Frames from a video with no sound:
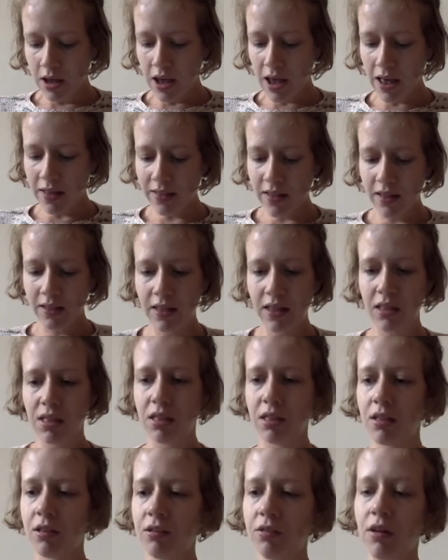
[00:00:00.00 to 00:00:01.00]
And then
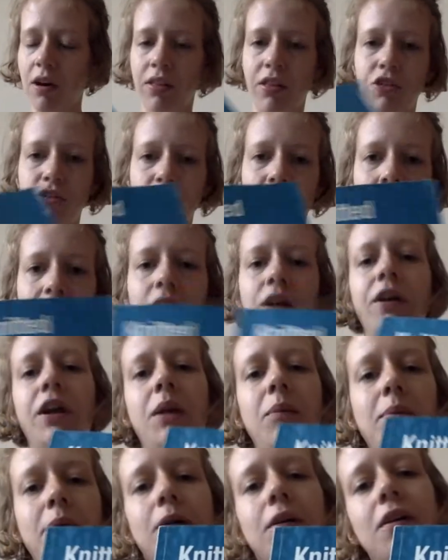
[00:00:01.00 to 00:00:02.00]
this rather dry
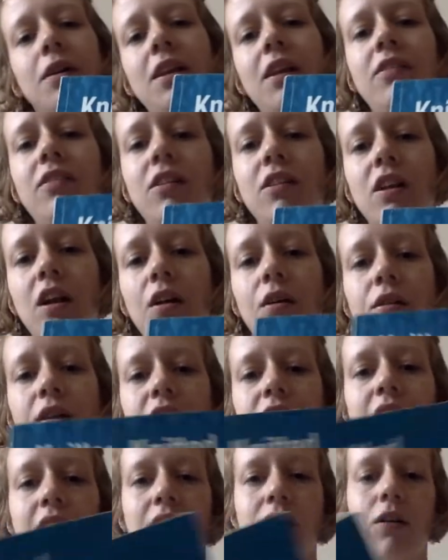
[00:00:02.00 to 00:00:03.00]
looking book, Knitted
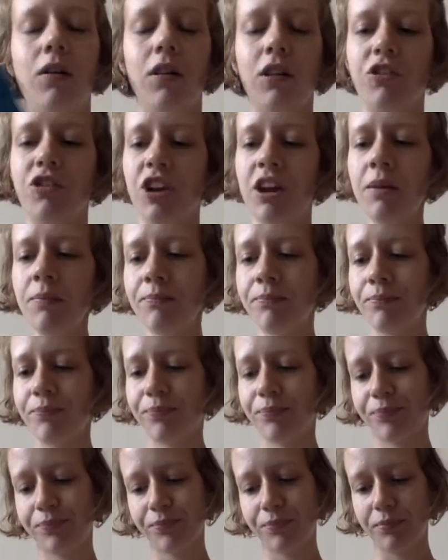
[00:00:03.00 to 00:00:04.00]
Clothing Technology
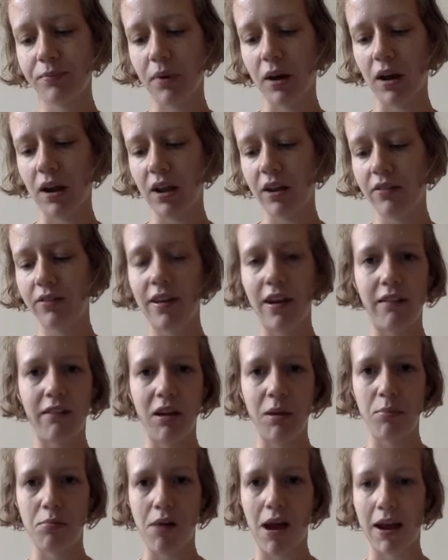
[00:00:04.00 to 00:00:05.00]
by
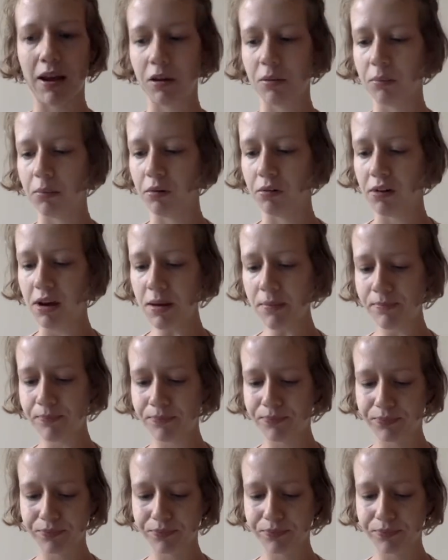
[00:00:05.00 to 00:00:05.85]
Terry Brackenbury.